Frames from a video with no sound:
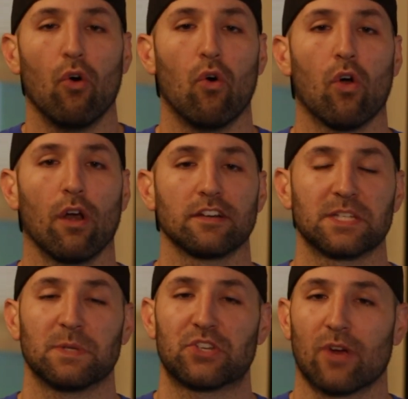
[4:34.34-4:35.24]
Or
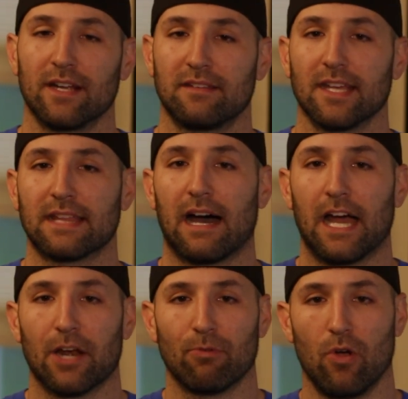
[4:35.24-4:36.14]
should we try to take the
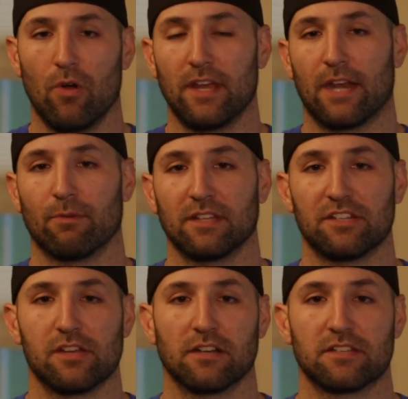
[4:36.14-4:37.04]
higher road and
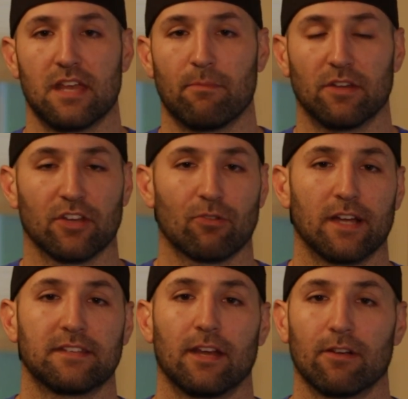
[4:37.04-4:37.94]
really judge them on the
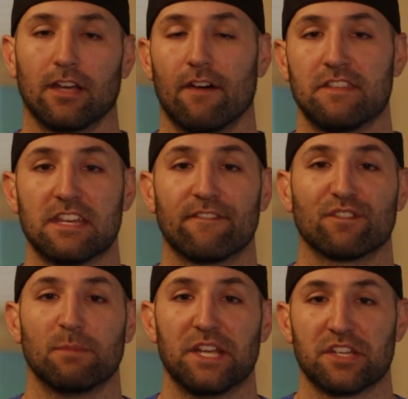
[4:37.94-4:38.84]
criteria of the
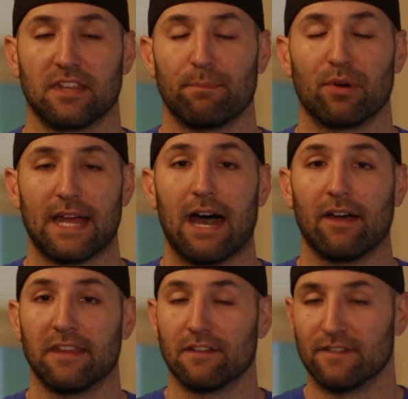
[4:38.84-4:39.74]
information they put
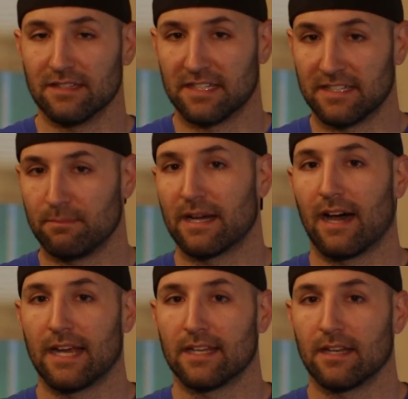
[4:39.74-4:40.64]
out and the validity
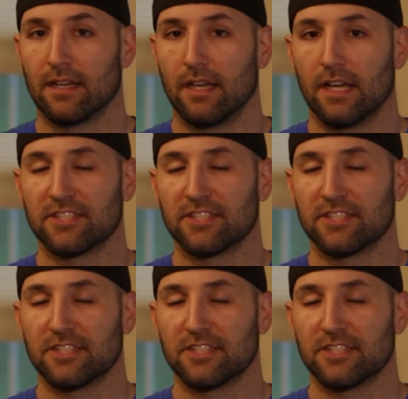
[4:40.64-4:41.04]
behind it?